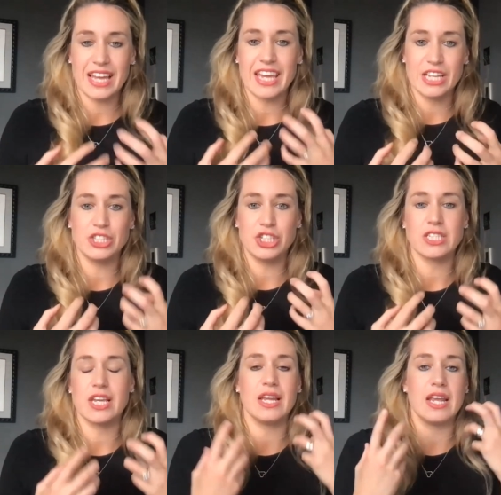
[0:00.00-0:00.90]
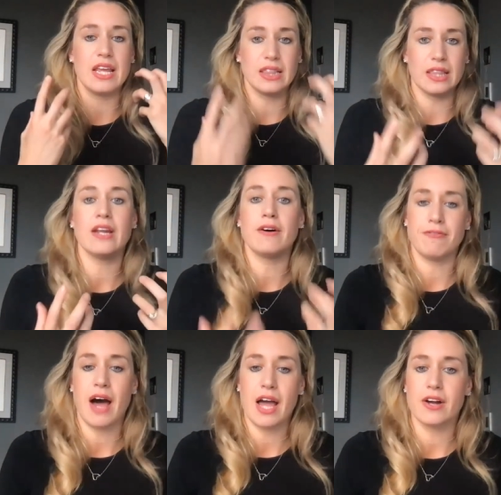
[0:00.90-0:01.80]
Like it just it it lit a
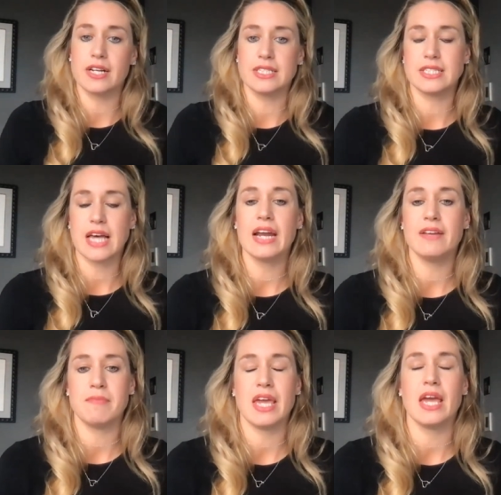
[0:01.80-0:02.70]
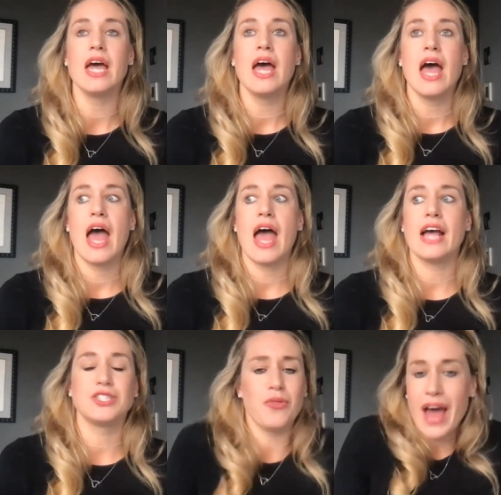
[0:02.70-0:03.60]
fire inside of me
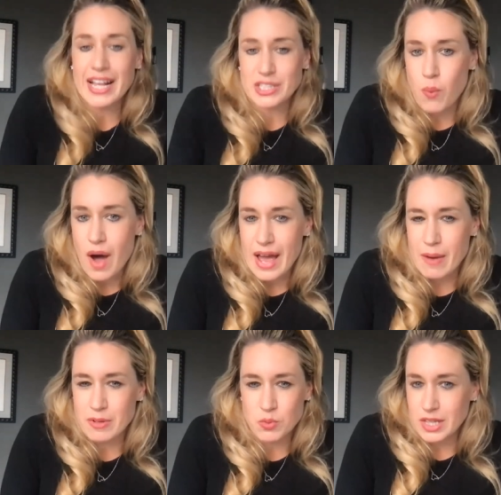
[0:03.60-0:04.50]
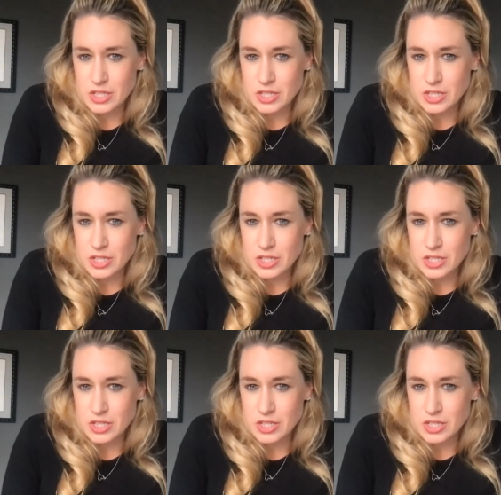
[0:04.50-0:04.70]
and so that's why I was